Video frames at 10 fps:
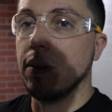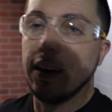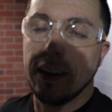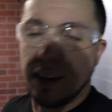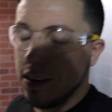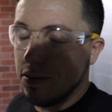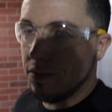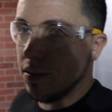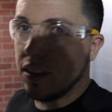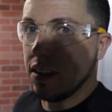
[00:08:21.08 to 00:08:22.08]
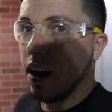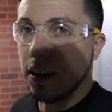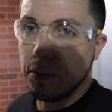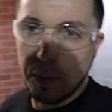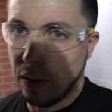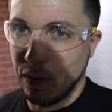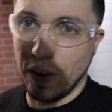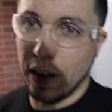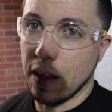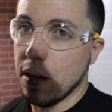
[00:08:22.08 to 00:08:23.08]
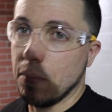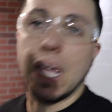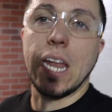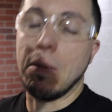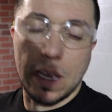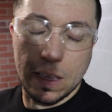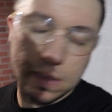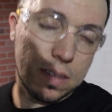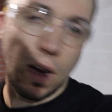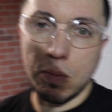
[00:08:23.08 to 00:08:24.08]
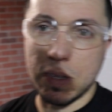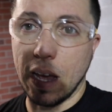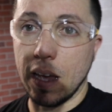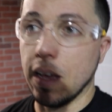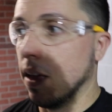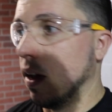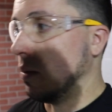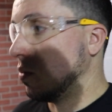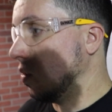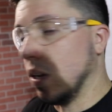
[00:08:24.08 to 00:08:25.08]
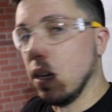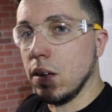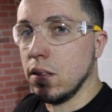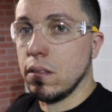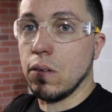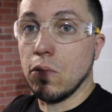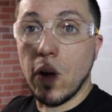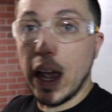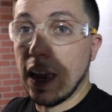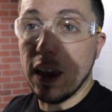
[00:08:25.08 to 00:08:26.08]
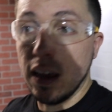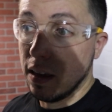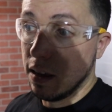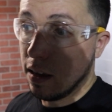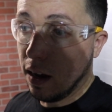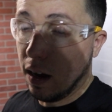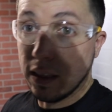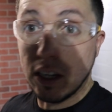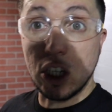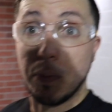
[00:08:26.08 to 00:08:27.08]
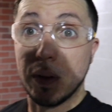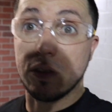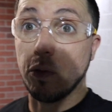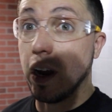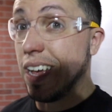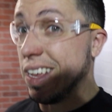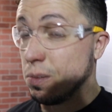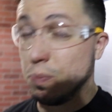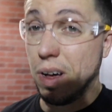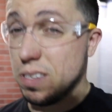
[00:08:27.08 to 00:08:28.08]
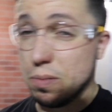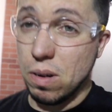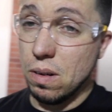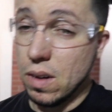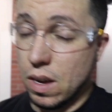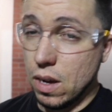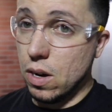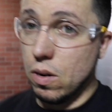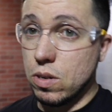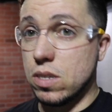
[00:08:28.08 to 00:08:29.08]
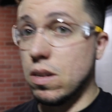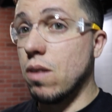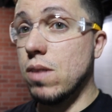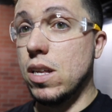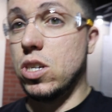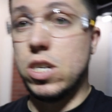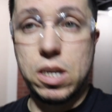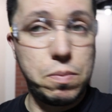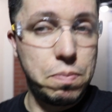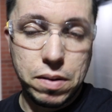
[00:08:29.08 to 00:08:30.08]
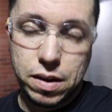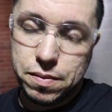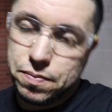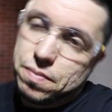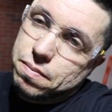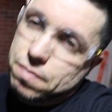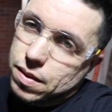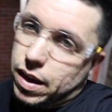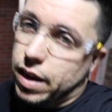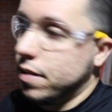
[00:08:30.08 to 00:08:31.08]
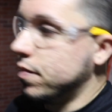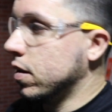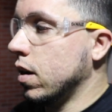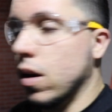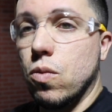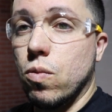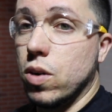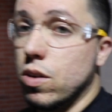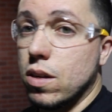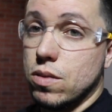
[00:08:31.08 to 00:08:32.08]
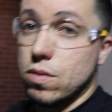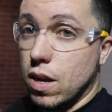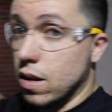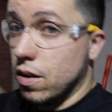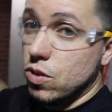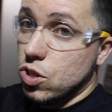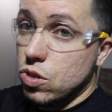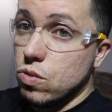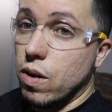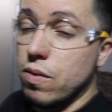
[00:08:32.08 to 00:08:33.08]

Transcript: but it's not gonna be perfect by any means, you know what I'm saying? I'm doing the way the cheapest way is possible, which is not really cheap, but hey, what you can do now, you do